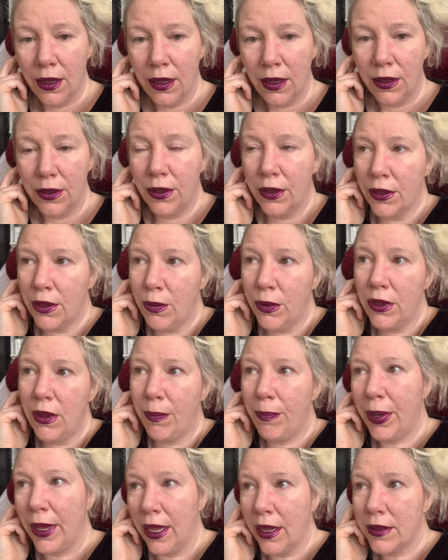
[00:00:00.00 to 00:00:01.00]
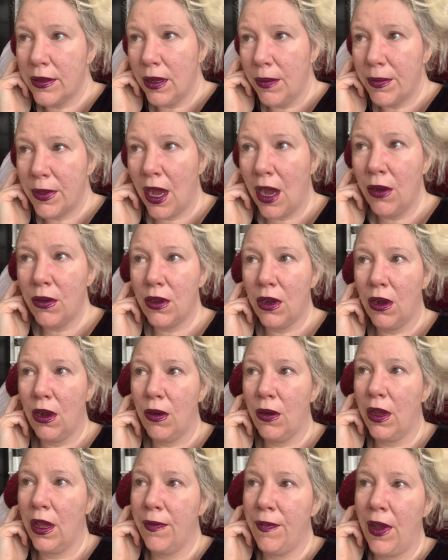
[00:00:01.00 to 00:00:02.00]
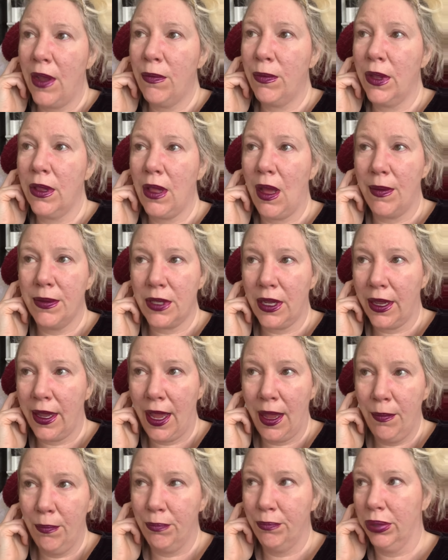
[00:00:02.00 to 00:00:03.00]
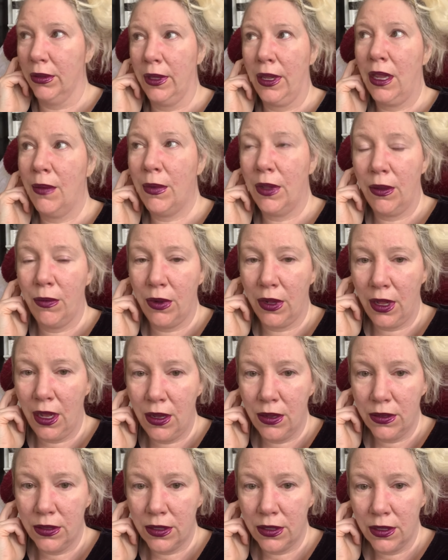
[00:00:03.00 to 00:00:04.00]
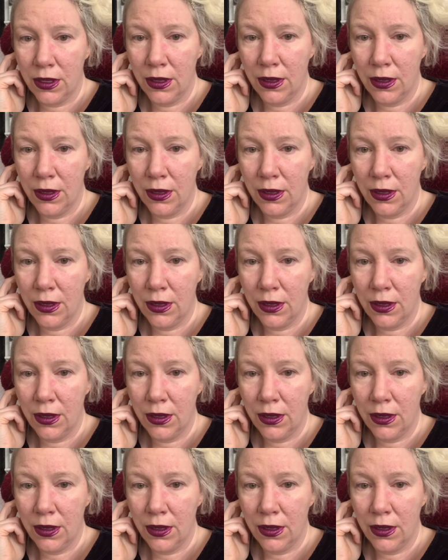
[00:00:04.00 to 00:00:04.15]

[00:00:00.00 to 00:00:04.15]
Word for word: You're the one that picked up the alcohol. If I relapse, I can't blame anyone else.